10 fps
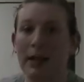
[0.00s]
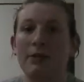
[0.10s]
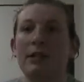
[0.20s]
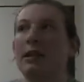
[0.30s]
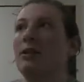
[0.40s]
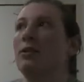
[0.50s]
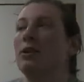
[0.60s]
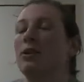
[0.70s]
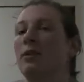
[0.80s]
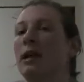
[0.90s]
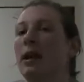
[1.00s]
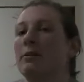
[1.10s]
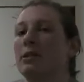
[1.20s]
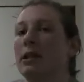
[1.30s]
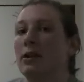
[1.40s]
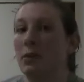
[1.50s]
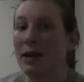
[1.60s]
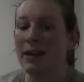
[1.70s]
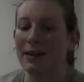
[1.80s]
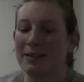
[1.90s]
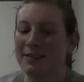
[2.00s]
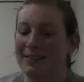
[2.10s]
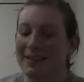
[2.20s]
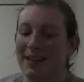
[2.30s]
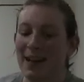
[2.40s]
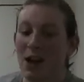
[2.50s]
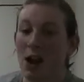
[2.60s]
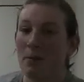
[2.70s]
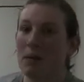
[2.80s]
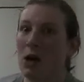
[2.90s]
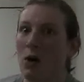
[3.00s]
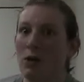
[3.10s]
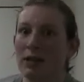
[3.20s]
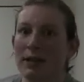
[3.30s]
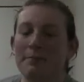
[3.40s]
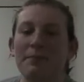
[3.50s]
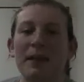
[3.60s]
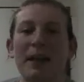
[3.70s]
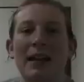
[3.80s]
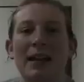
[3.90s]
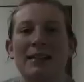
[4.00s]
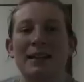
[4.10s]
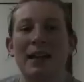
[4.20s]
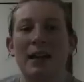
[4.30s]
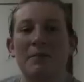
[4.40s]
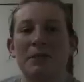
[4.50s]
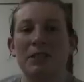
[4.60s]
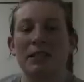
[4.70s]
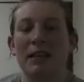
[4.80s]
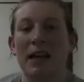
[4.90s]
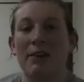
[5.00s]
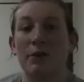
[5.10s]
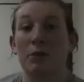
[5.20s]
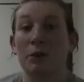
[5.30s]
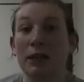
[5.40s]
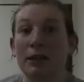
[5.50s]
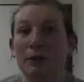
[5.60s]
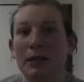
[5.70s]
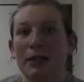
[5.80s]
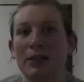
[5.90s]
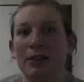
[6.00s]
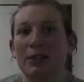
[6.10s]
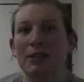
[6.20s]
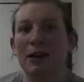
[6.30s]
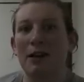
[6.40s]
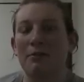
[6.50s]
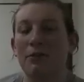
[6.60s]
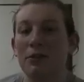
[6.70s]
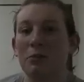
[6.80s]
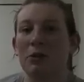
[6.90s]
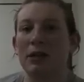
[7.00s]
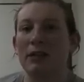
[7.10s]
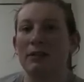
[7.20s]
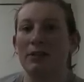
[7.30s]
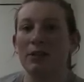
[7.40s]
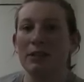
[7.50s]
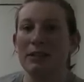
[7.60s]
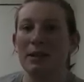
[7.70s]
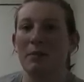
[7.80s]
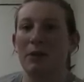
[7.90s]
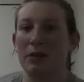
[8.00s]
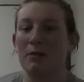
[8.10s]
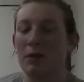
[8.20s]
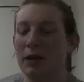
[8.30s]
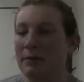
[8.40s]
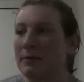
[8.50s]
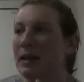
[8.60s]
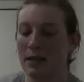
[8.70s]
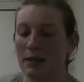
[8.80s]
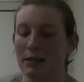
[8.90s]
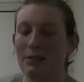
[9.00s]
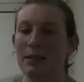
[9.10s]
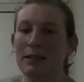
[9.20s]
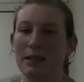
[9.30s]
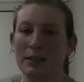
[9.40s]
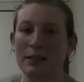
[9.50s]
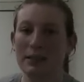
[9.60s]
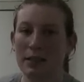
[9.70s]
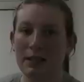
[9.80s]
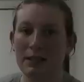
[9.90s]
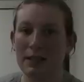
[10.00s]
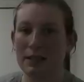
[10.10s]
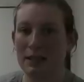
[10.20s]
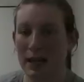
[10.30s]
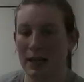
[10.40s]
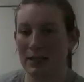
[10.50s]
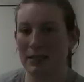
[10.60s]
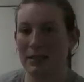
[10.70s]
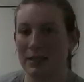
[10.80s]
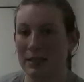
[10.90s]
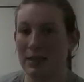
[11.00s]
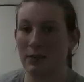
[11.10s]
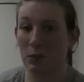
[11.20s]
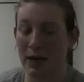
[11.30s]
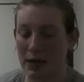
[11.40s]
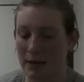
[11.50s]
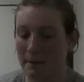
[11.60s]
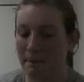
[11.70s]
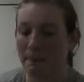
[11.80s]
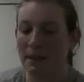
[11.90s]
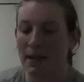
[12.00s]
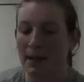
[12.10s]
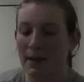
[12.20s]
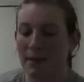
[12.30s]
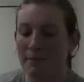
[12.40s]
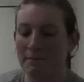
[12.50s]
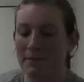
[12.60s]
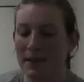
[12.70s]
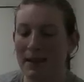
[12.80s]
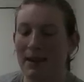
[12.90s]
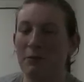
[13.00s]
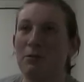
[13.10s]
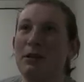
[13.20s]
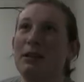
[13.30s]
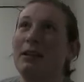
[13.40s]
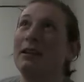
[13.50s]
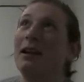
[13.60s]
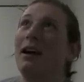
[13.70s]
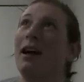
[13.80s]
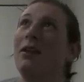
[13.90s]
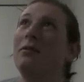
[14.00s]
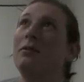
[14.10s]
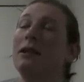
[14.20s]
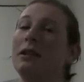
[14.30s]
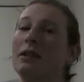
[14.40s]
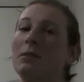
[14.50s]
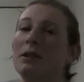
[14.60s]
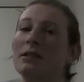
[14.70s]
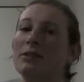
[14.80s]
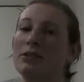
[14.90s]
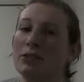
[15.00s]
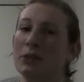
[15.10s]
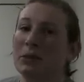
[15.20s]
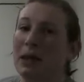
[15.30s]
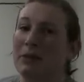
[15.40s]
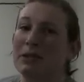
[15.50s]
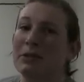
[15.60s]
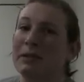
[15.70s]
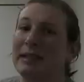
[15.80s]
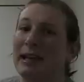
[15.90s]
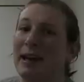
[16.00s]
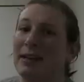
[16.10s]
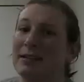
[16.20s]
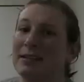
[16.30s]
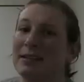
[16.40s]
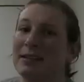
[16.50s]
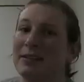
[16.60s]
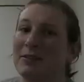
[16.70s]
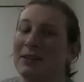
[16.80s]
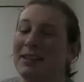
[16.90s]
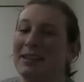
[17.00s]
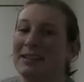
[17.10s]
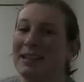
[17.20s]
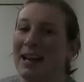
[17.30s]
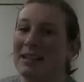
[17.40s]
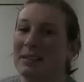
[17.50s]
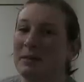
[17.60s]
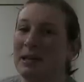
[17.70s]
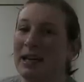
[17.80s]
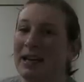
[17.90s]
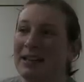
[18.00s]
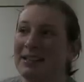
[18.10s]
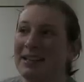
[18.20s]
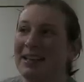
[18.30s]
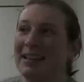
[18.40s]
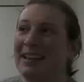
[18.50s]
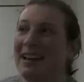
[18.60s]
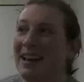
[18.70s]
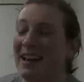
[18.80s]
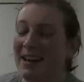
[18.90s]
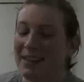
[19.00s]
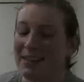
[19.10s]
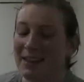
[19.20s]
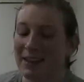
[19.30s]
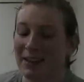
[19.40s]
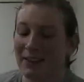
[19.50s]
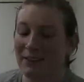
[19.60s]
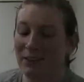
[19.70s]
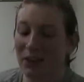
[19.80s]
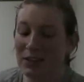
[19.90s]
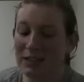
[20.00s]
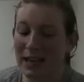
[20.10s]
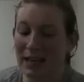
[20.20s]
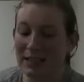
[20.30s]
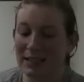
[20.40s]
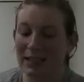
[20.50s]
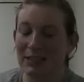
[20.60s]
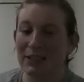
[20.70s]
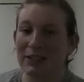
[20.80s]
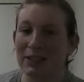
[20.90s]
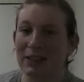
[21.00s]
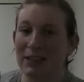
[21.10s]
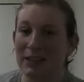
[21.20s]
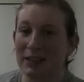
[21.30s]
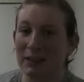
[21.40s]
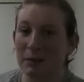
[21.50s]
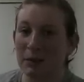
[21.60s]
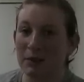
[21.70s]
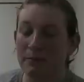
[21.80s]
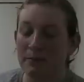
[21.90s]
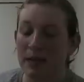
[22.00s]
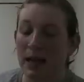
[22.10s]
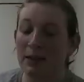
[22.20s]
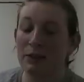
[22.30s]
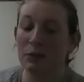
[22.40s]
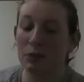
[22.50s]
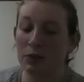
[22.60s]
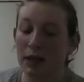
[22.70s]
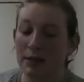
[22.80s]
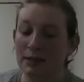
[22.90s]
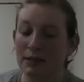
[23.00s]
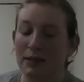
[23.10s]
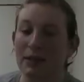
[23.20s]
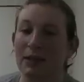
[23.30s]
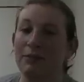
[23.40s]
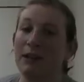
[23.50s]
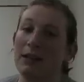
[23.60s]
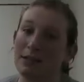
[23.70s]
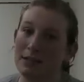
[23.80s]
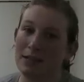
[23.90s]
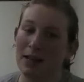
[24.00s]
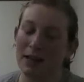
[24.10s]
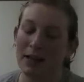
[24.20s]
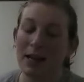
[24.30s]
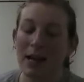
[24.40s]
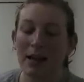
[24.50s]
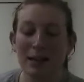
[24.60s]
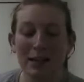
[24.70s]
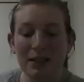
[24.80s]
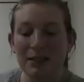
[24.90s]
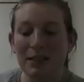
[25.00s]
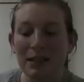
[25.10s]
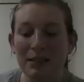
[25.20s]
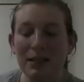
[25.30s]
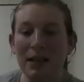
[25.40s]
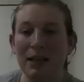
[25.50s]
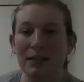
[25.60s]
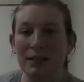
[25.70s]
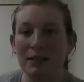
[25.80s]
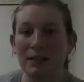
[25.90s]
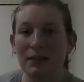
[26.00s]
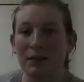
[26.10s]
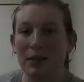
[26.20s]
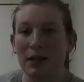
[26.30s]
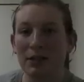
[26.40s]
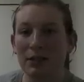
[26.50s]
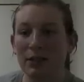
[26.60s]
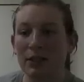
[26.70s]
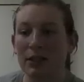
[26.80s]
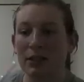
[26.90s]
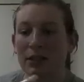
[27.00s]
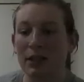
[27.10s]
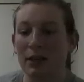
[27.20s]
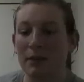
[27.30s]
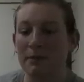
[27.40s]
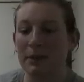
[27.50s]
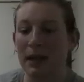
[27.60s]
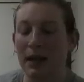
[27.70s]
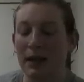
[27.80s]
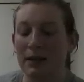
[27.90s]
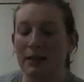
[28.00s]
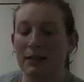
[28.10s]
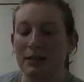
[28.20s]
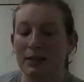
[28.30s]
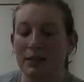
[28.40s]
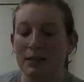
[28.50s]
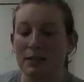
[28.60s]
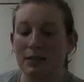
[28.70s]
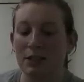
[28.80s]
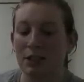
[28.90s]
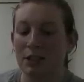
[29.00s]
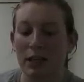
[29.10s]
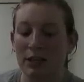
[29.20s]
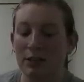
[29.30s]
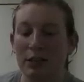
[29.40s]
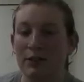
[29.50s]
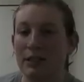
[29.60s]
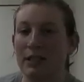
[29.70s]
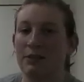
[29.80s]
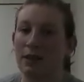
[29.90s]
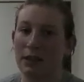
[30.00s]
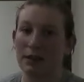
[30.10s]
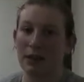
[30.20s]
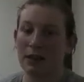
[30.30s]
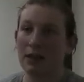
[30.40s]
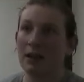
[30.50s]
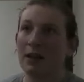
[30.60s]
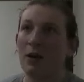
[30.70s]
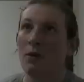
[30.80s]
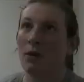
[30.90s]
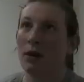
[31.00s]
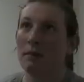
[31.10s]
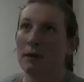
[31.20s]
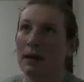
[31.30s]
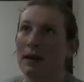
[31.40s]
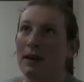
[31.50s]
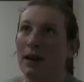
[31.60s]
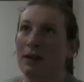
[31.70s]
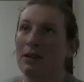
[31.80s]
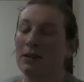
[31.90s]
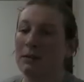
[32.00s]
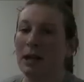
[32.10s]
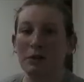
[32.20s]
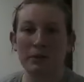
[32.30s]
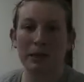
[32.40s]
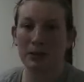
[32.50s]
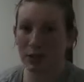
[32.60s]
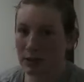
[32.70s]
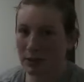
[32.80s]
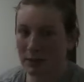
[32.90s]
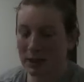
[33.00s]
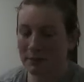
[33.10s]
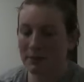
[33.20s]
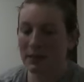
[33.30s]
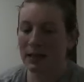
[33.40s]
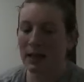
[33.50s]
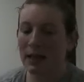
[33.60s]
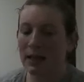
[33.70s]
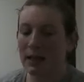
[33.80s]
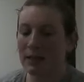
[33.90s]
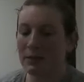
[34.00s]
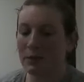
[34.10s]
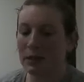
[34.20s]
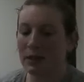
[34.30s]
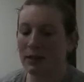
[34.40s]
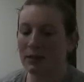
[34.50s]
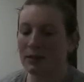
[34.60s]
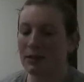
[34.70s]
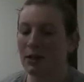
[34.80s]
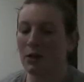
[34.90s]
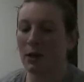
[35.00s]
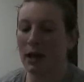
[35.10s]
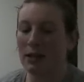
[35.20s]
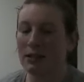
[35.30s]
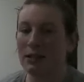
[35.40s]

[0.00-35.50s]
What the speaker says: and I was like, no, you know what? I'm just going to wait. I'm going to hold it, and I'm just going to have a really, really good first morning urine sample in the morning. So that's what I did, and I decided to take the test instead of waiting. And I really wasn't sure what I was going to get with this test, because the first test that I took, the clear blue, I swore I saw the faintest line. And then in the second test that I took, I couldn't even see a faint line, or I thought that my eyes were playing tricks on me and whatnot. So I